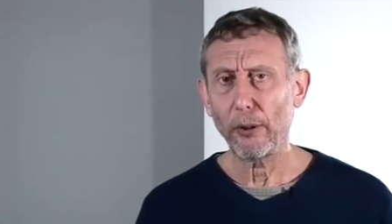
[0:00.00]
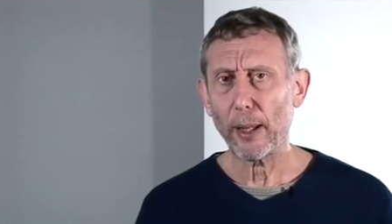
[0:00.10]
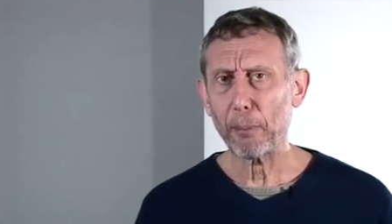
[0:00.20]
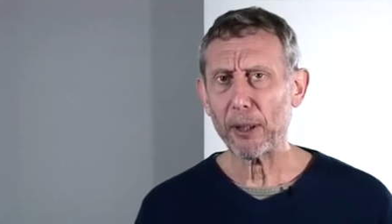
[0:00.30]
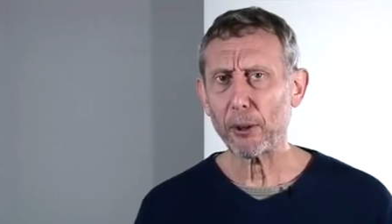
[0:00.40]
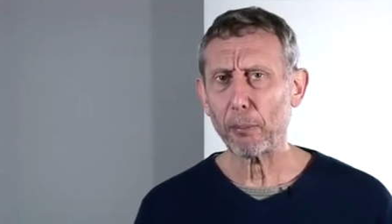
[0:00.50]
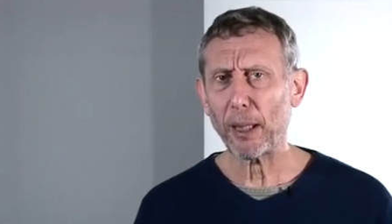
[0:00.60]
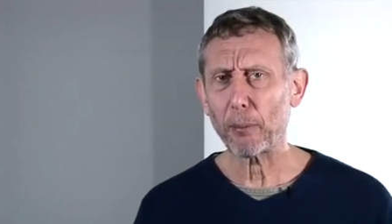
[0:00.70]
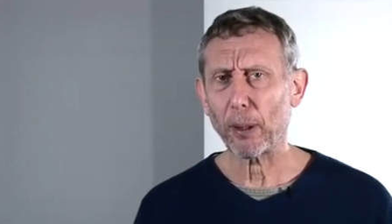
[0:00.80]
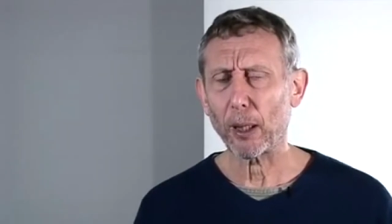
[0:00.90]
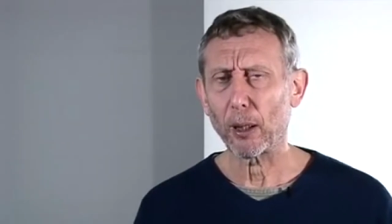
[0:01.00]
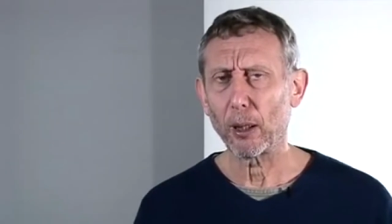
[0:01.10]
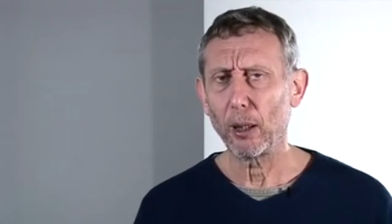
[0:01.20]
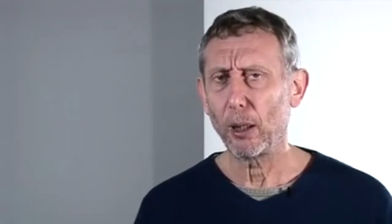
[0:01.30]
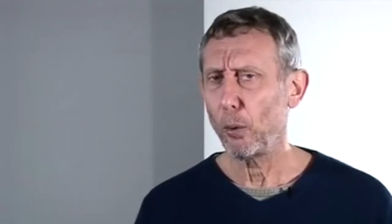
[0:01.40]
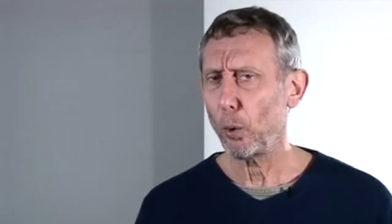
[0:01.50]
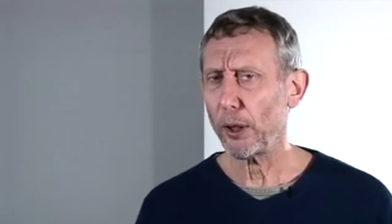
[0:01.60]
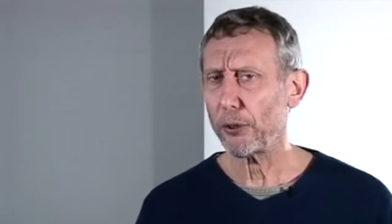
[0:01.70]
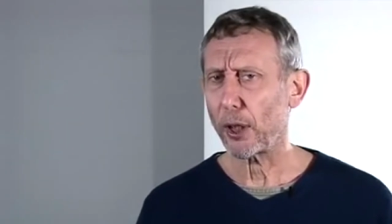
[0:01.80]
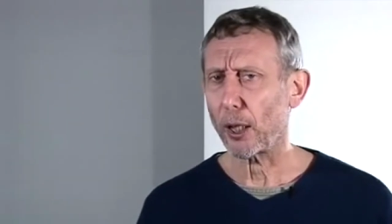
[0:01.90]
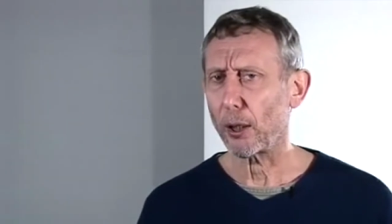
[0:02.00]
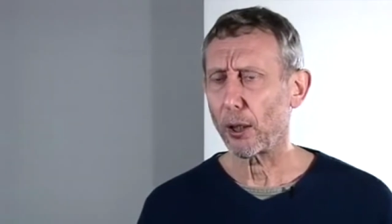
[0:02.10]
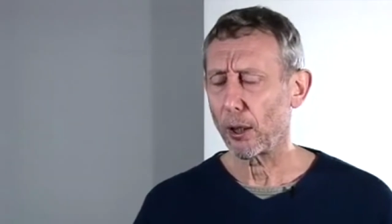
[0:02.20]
That piece of paper, what is it?